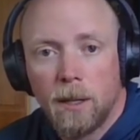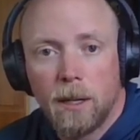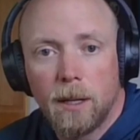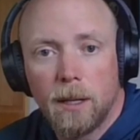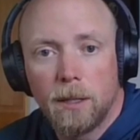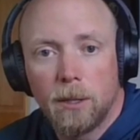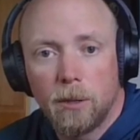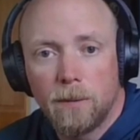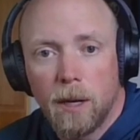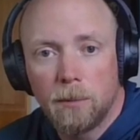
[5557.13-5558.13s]
uh,
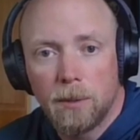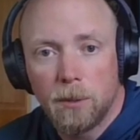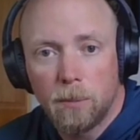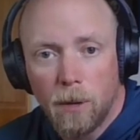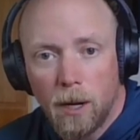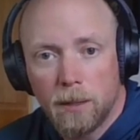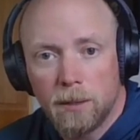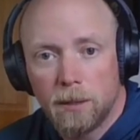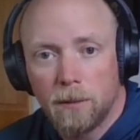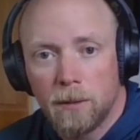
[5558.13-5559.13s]
notified with new products
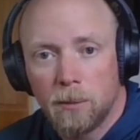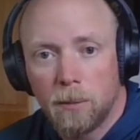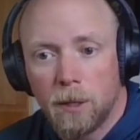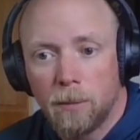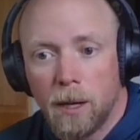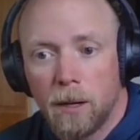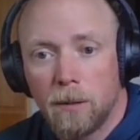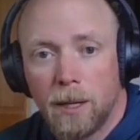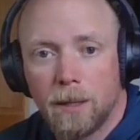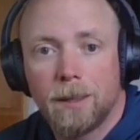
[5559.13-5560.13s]
and stuff as we bring them out.
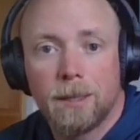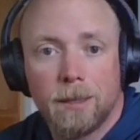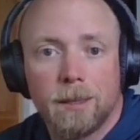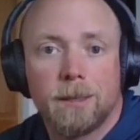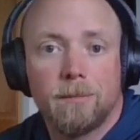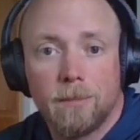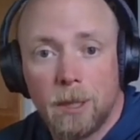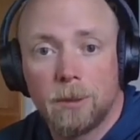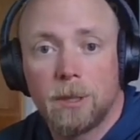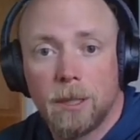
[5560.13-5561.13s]
that lets us, you
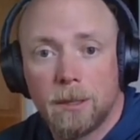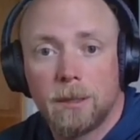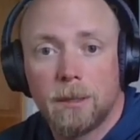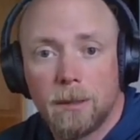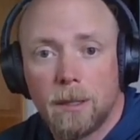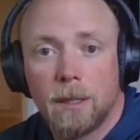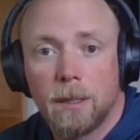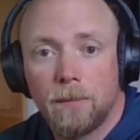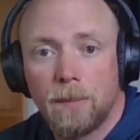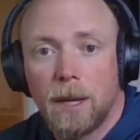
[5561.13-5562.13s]
know, judge
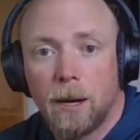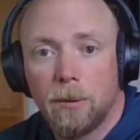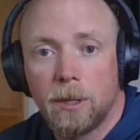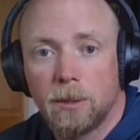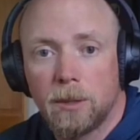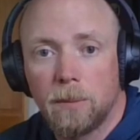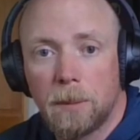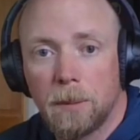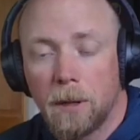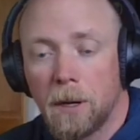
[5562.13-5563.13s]
um, how interested
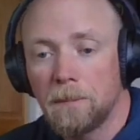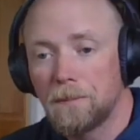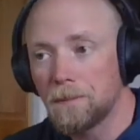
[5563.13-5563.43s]
people are.